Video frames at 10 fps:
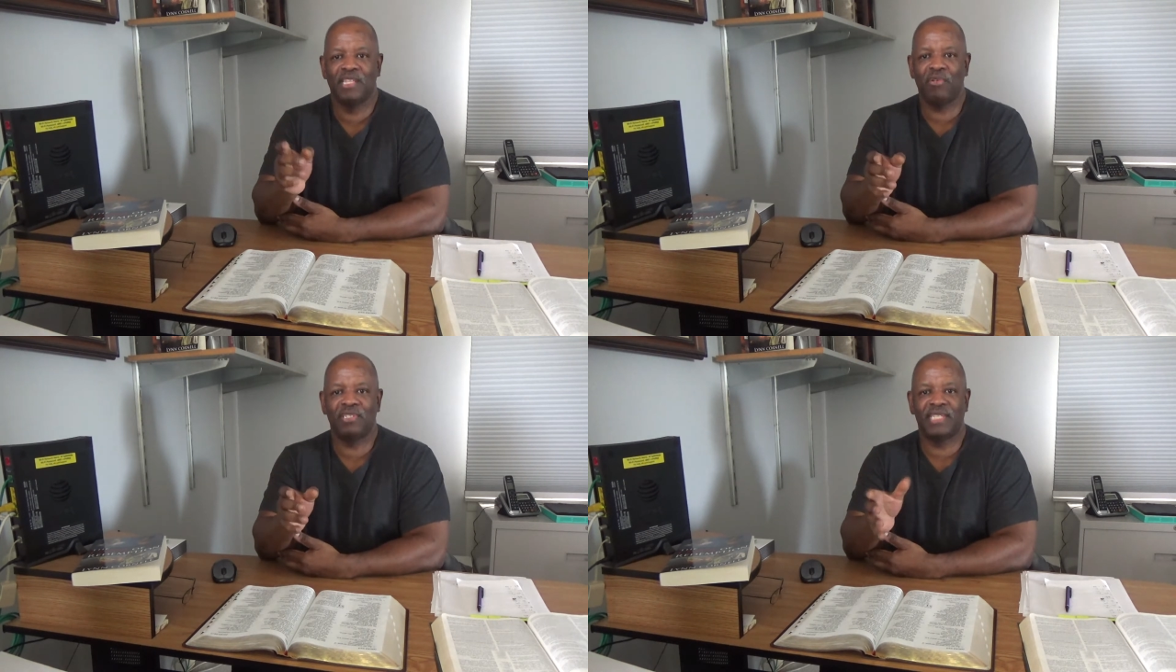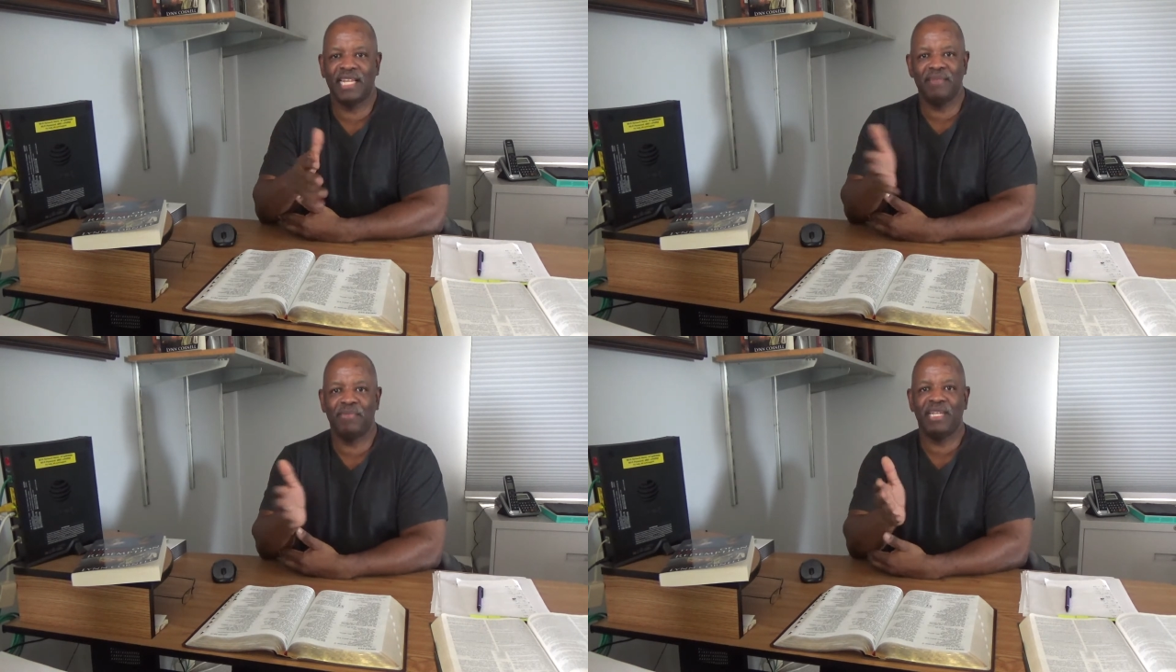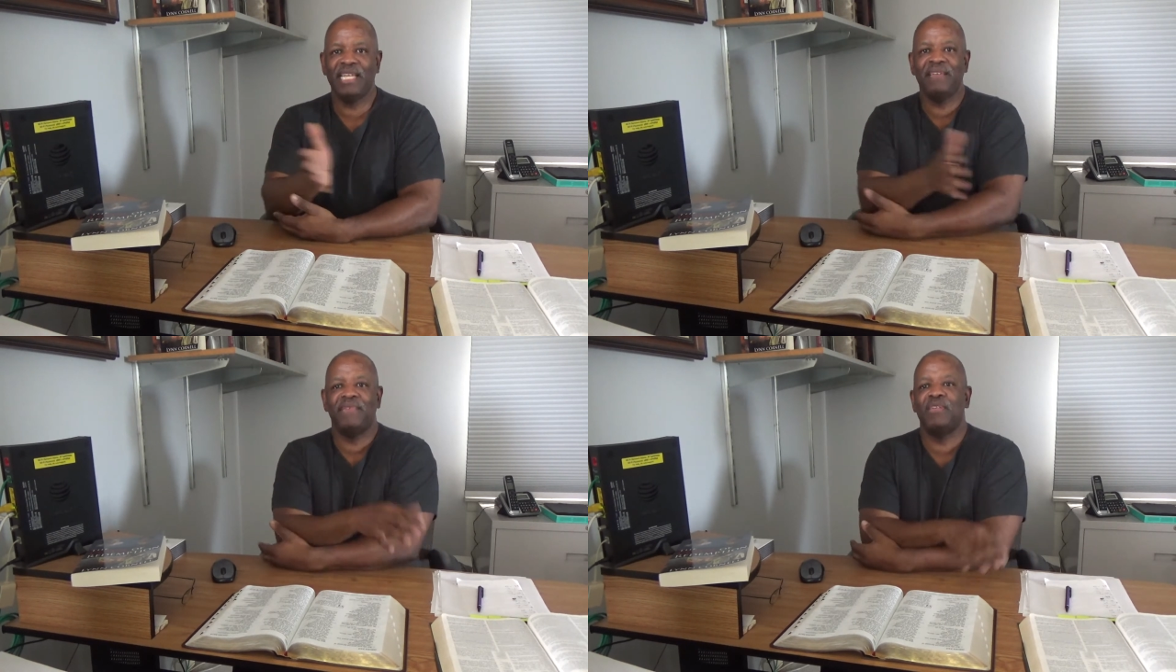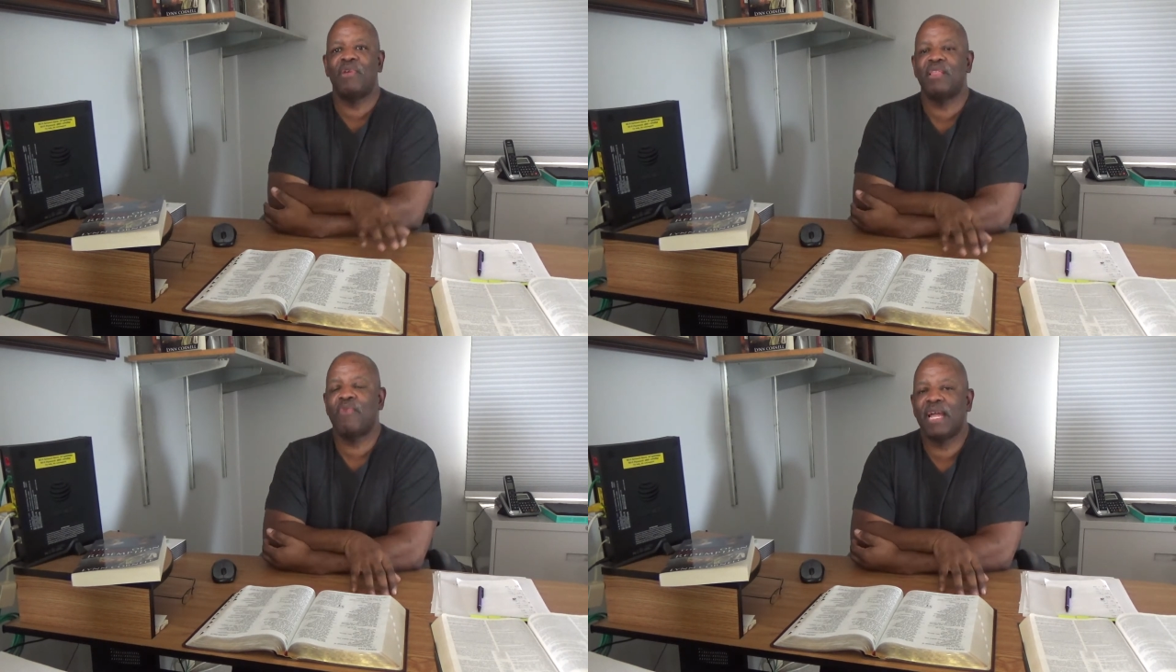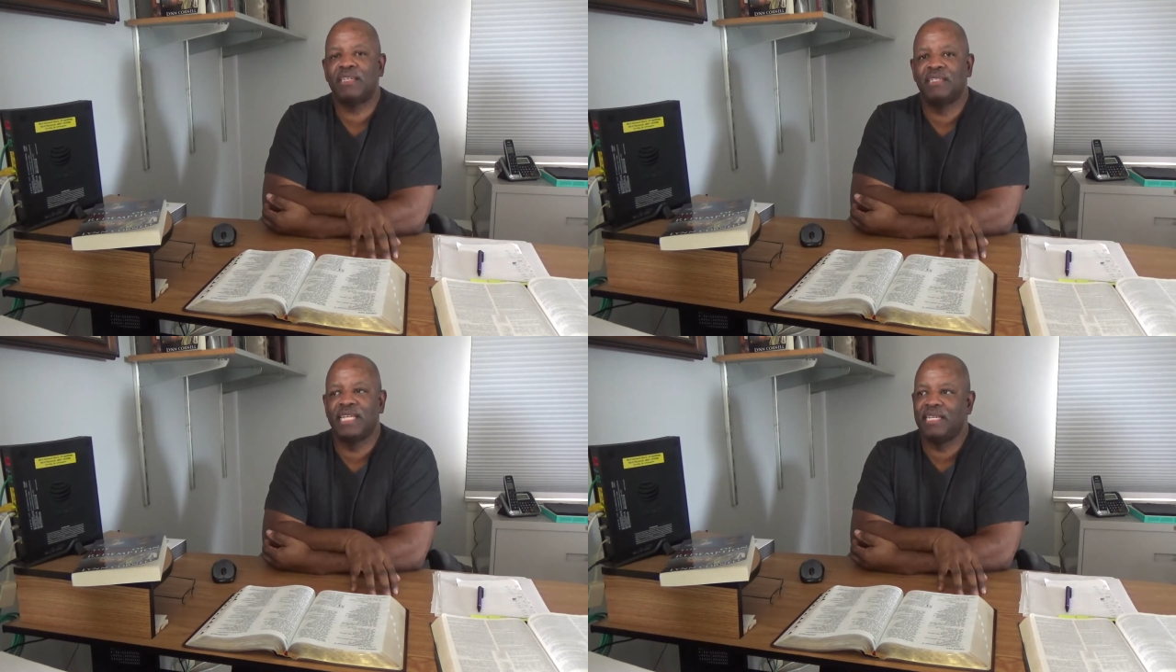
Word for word: notice they didn't believe in the resurrection.